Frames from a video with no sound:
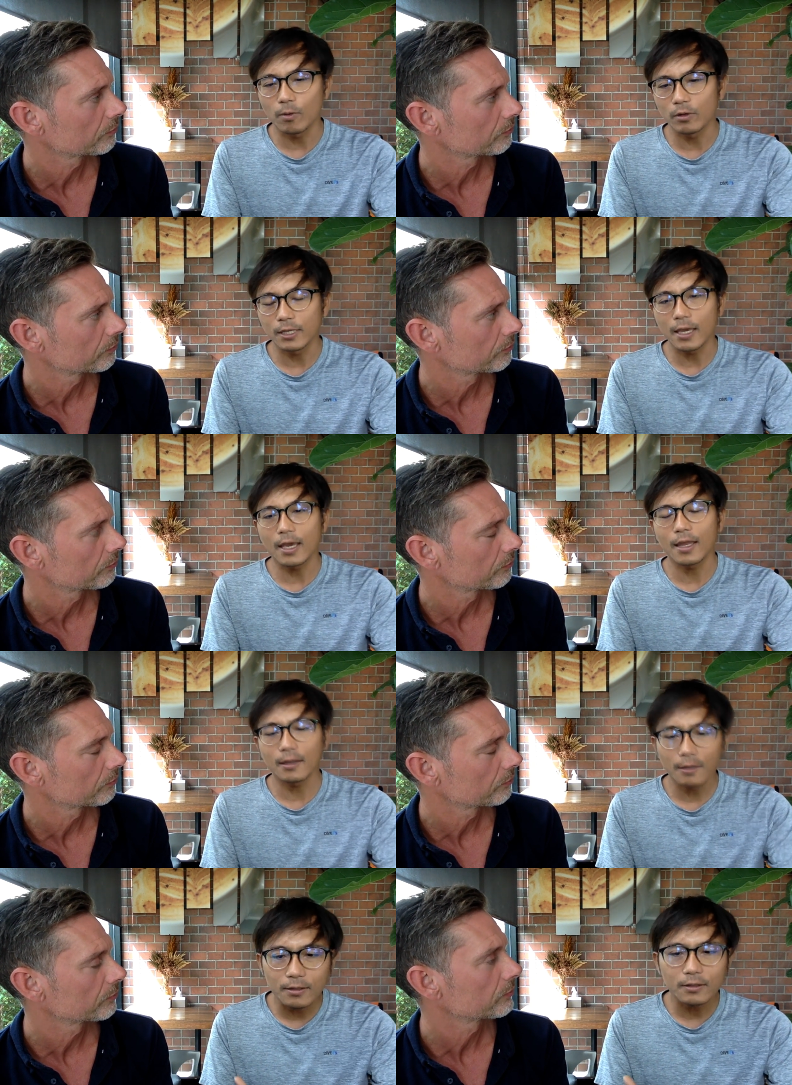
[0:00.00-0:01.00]
Speaker 1: people say,
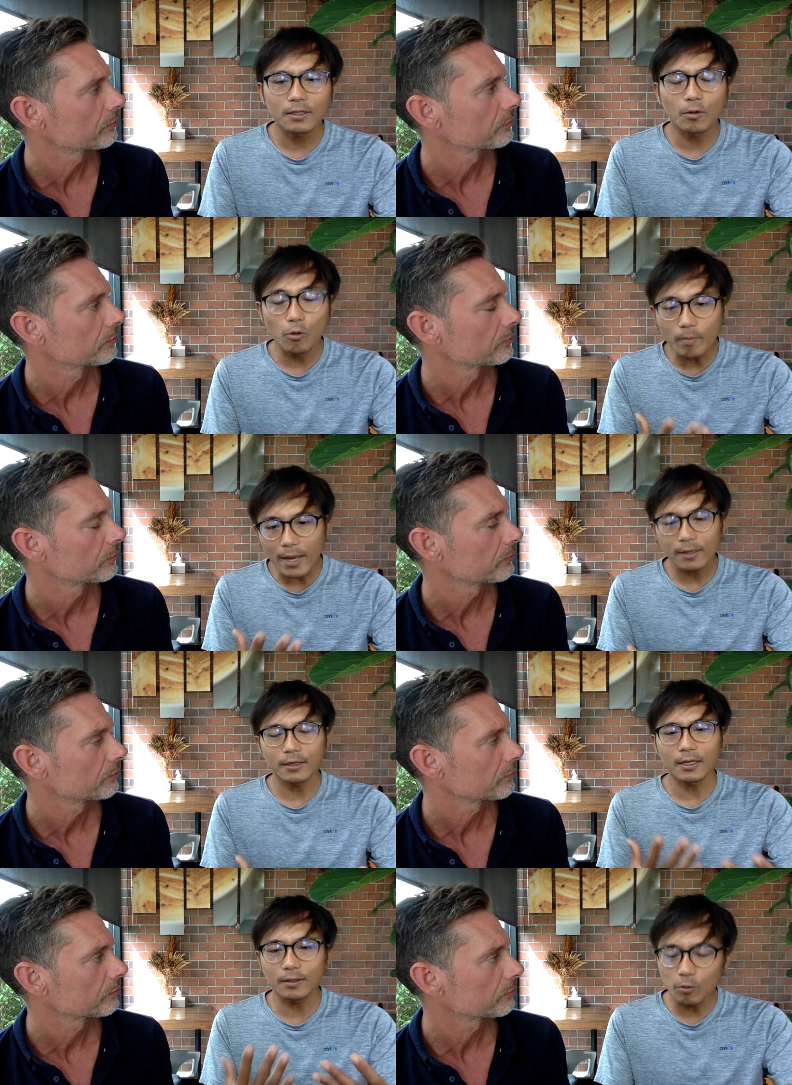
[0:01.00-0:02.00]
and
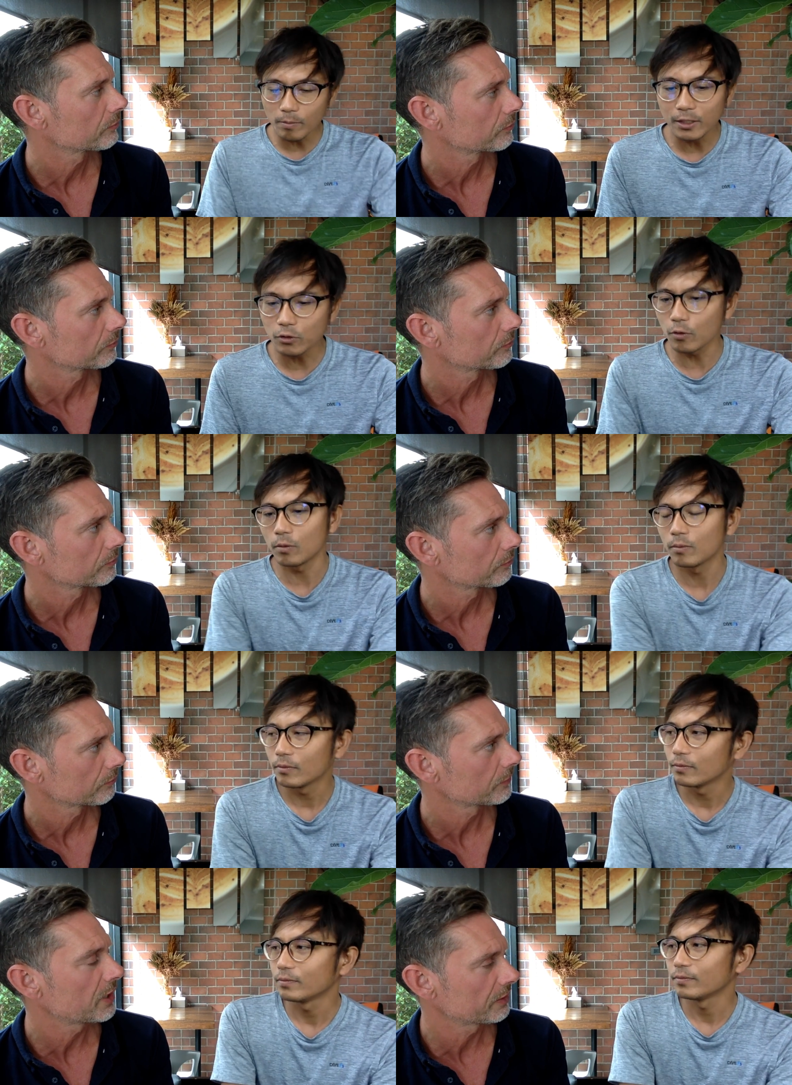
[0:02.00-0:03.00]
it could be true.
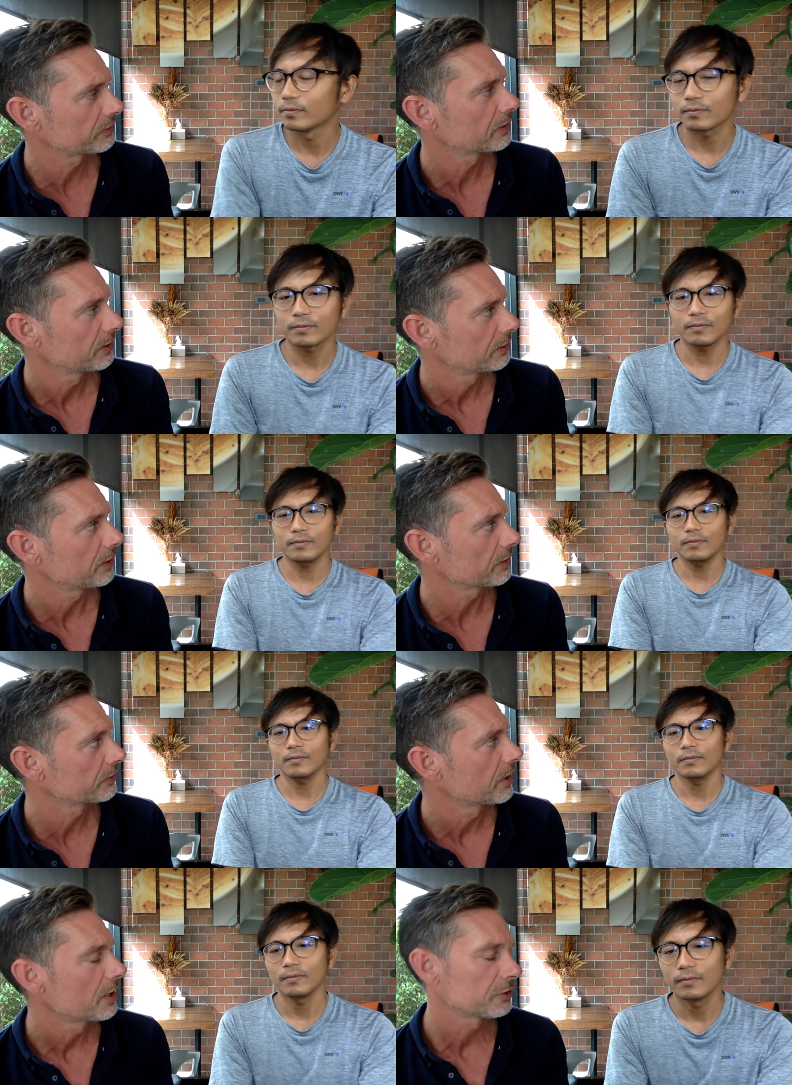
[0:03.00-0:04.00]
Yes,
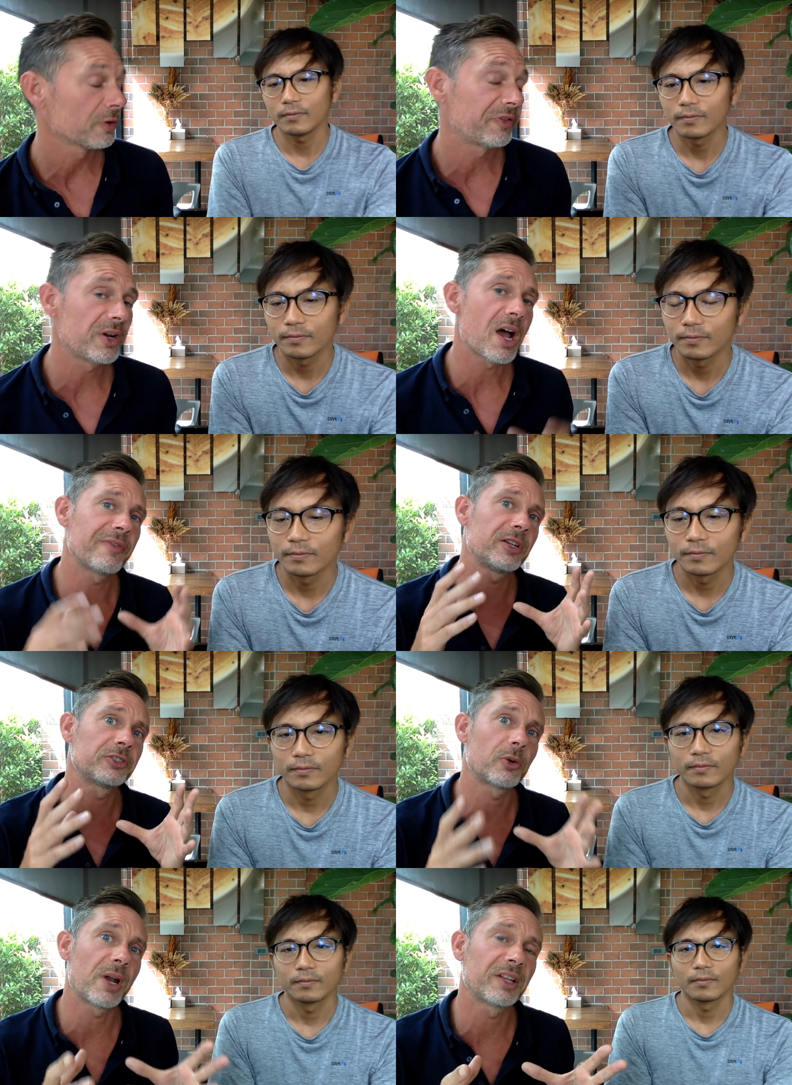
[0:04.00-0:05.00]
yes.
Speaker 2: So freediving
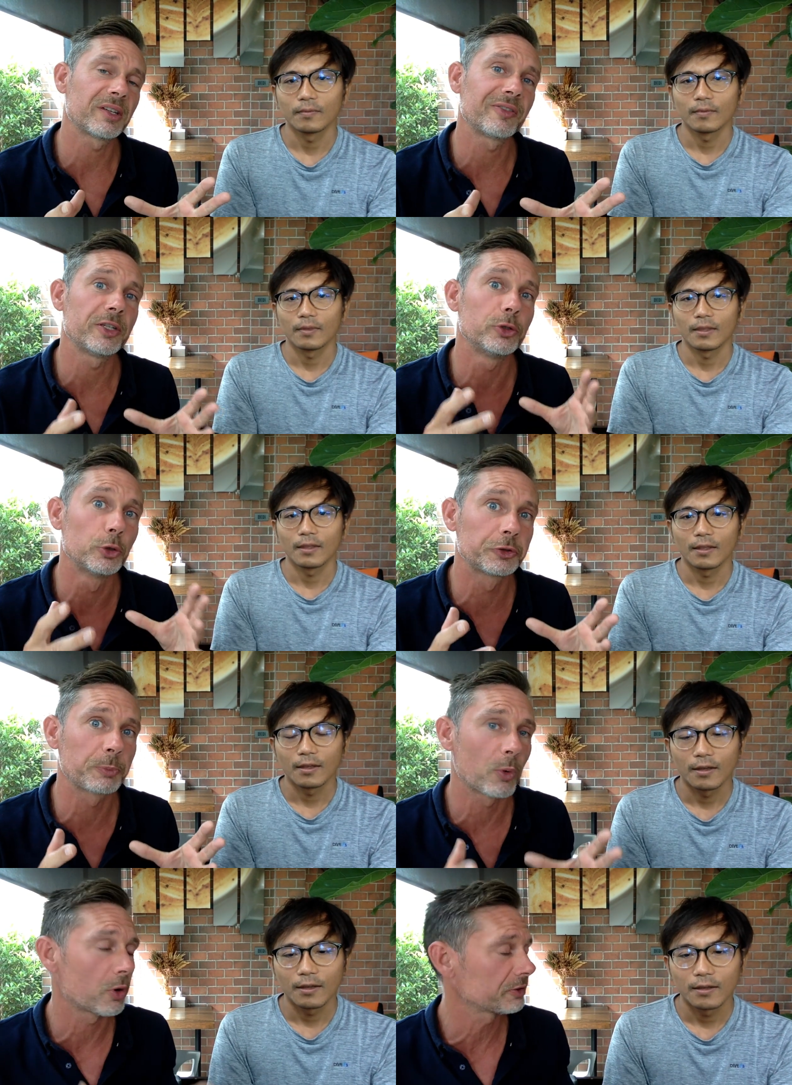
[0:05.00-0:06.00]
is a relatively new
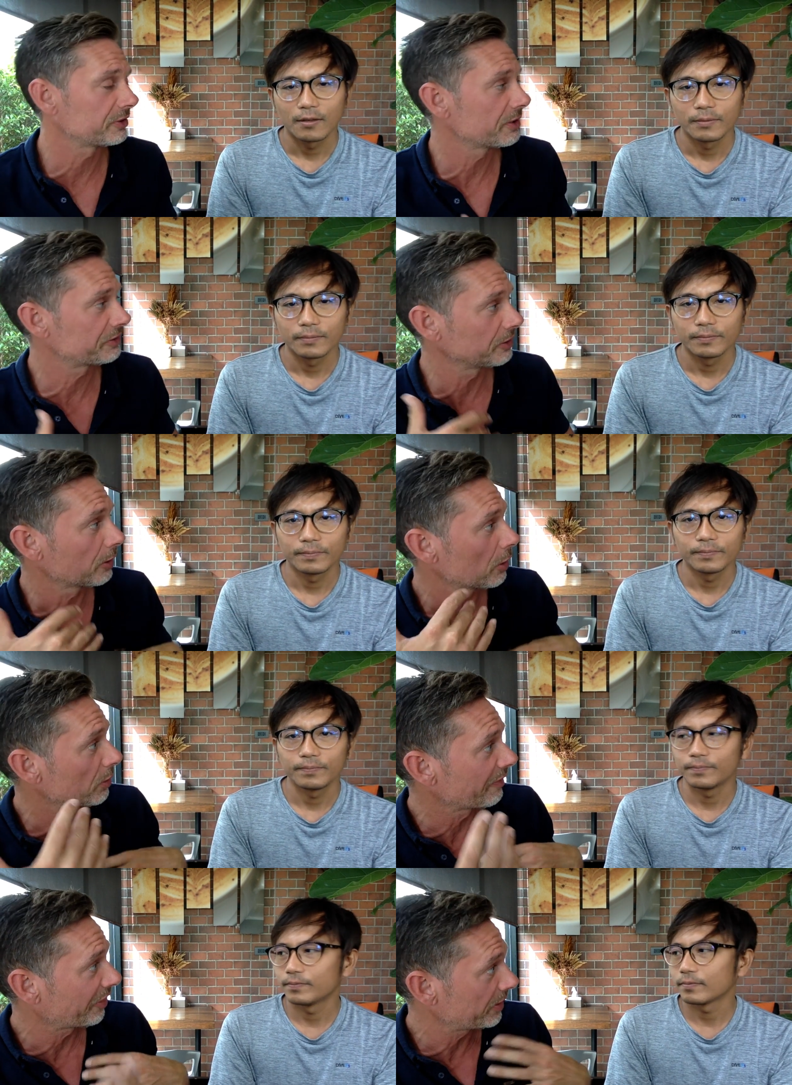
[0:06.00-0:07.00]
sport. There is still a
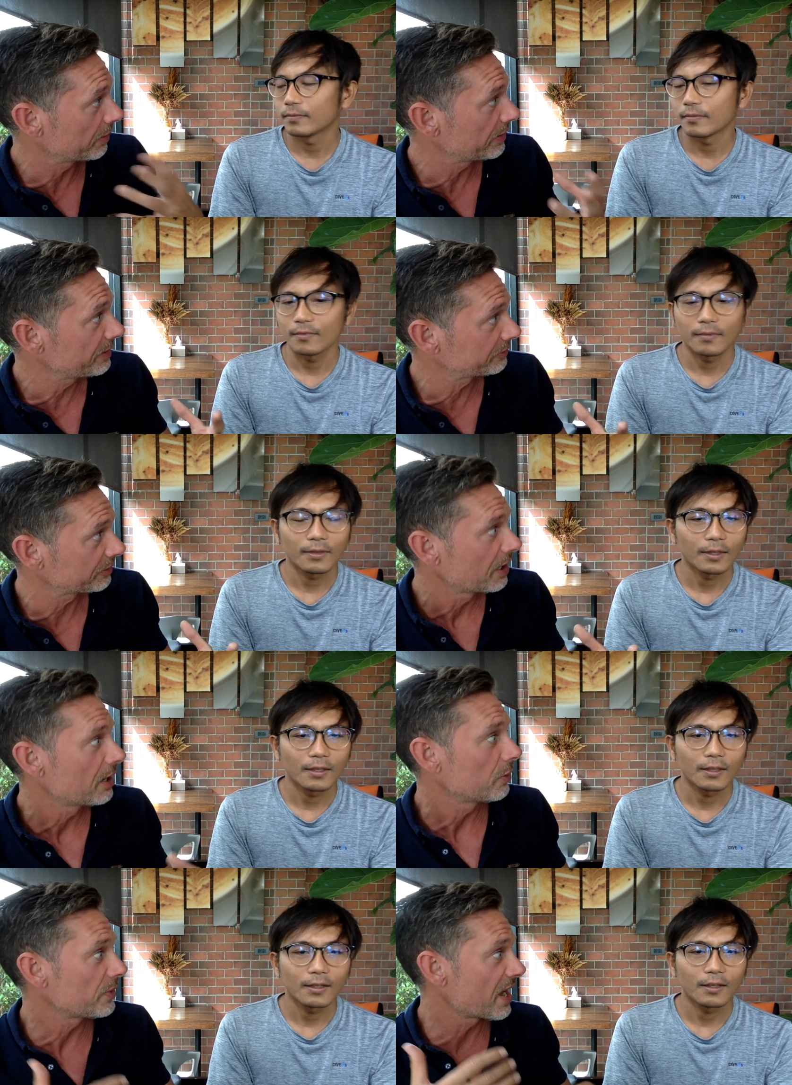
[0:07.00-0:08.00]
lot of theories
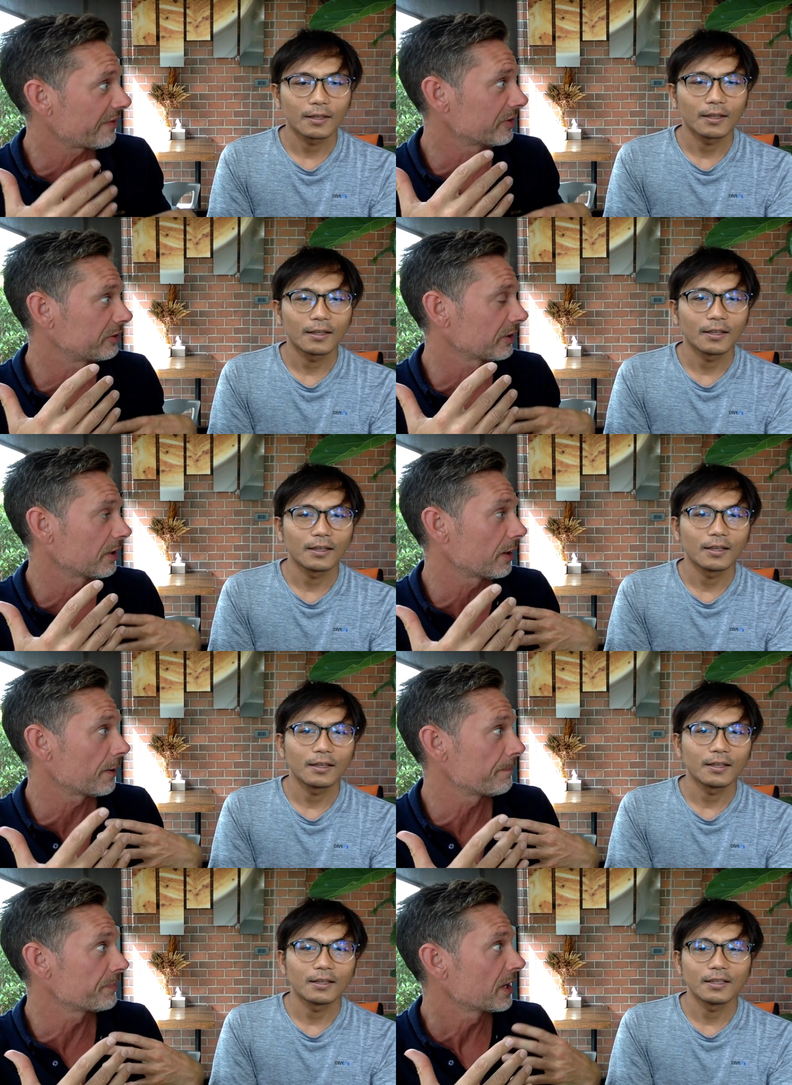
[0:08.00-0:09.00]
we haven't
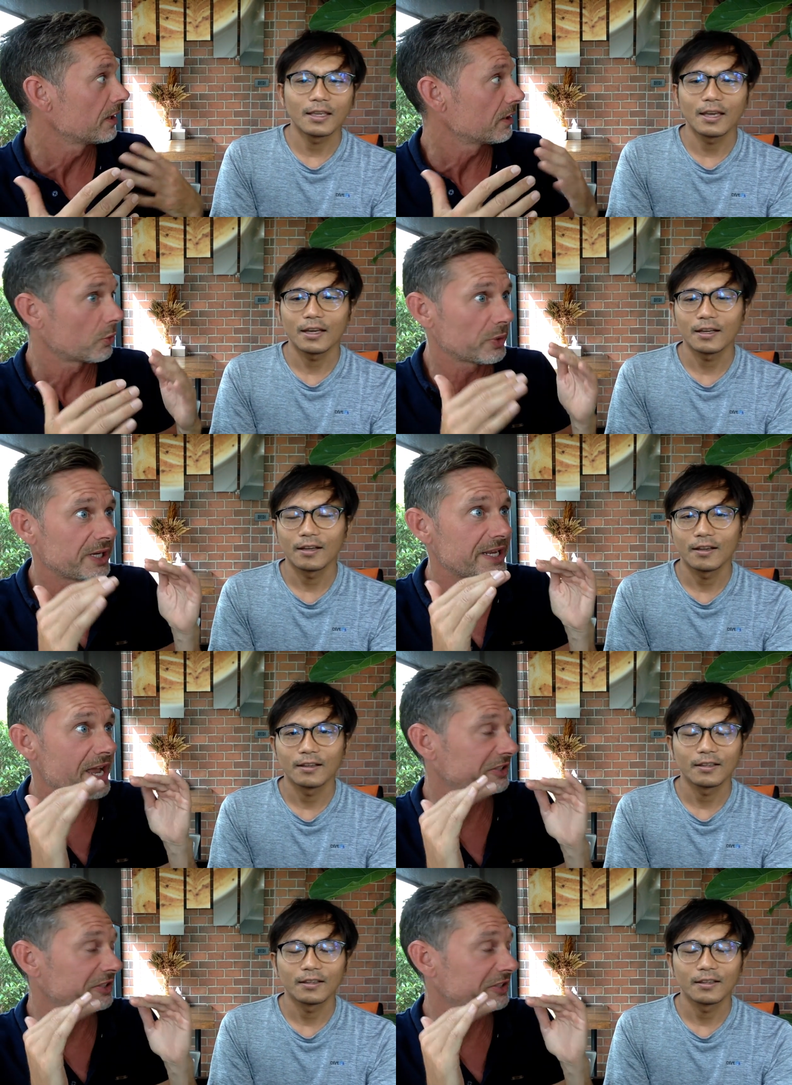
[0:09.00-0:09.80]
really